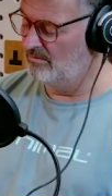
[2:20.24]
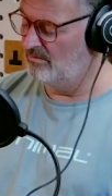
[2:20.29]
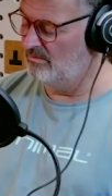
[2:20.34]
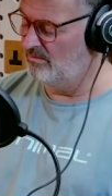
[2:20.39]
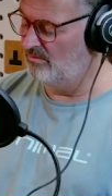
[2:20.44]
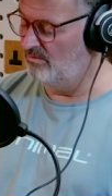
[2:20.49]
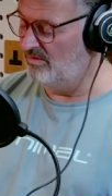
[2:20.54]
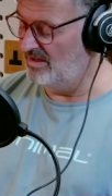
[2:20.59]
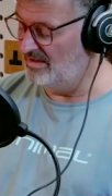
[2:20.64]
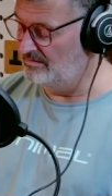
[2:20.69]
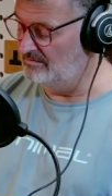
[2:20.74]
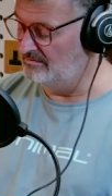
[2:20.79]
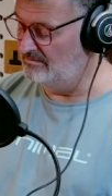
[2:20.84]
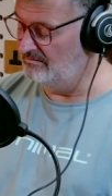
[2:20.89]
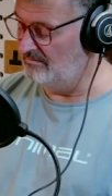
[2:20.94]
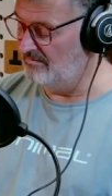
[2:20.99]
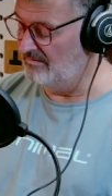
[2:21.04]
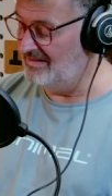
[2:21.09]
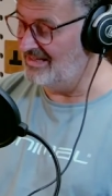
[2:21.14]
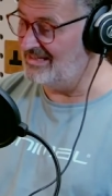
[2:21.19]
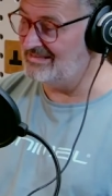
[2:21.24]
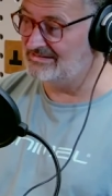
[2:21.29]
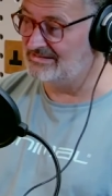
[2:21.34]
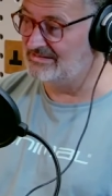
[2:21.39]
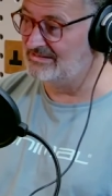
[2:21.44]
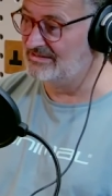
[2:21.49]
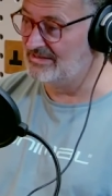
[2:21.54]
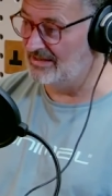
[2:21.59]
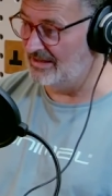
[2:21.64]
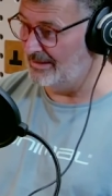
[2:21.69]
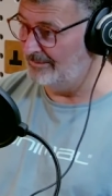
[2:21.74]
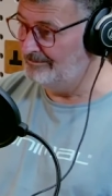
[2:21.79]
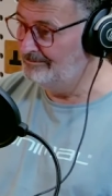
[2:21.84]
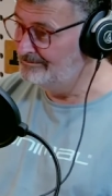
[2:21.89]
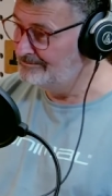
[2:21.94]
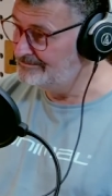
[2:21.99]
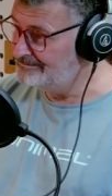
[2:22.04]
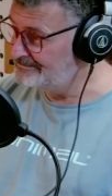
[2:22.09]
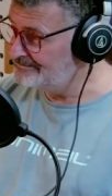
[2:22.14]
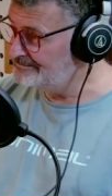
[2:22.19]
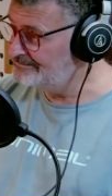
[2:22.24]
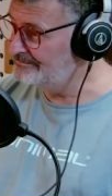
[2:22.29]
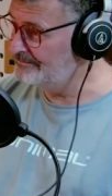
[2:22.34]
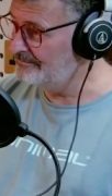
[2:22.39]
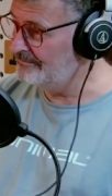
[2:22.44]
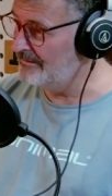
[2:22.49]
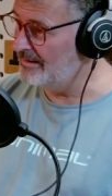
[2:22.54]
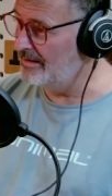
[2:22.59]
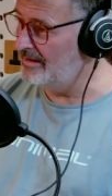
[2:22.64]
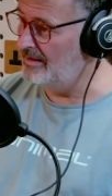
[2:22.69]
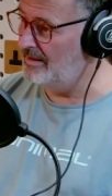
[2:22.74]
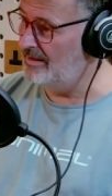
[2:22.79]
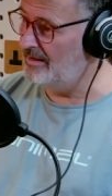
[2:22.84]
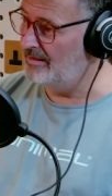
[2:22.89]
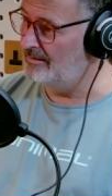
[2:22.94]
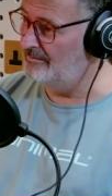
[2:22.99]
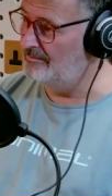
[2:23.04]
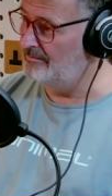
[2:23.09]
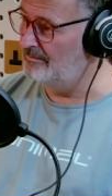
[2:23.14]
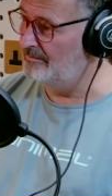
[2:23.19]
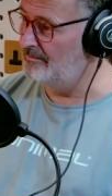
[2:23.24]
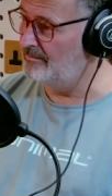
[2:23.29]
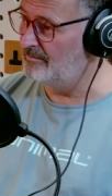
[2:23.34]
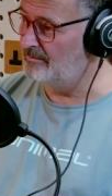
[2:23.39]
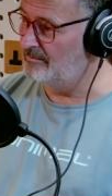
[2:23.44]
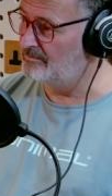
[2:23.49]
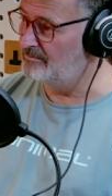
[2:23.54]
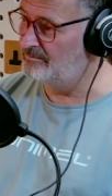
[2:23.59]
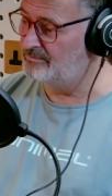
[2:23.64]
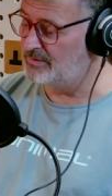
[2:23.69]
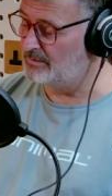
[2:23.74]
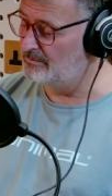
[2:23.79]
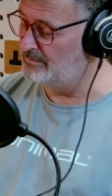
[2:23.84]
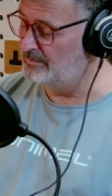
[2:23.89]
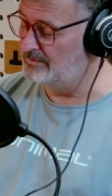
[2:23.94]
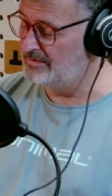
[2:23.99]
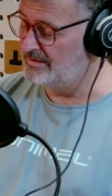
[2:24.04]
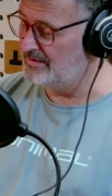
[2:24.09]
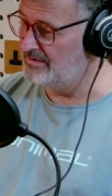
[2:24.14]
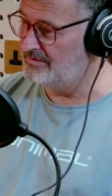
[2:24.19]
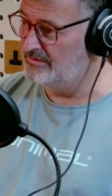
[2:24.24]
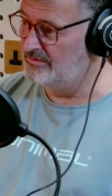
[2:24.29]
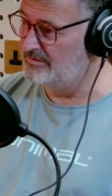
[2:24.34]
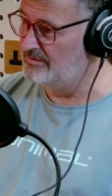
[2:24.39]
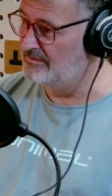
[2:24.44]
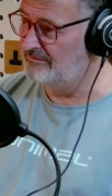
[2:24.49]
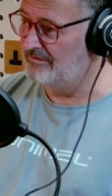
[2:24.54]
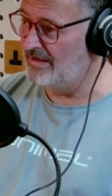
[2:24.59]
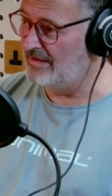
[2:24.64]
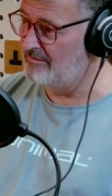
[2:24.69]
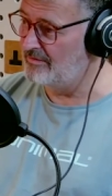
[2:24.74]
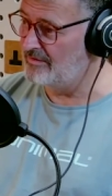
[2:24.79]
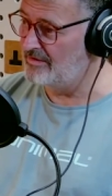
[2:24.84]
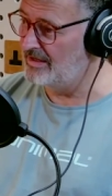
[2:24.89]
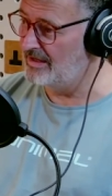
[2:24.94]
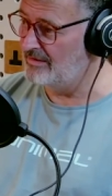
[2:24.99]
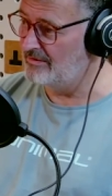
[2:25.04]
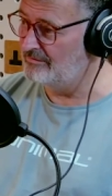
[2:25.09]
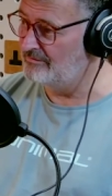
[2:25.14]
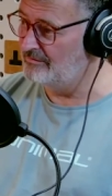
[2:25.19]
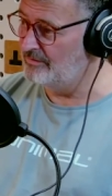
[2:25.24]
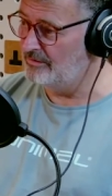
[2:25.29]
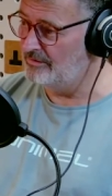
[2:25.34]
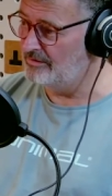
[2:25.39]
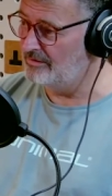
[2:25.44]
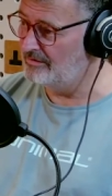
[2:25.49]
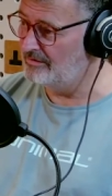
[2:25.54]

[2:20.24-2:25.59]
well, that's a shame. Probably you should favour the other foot.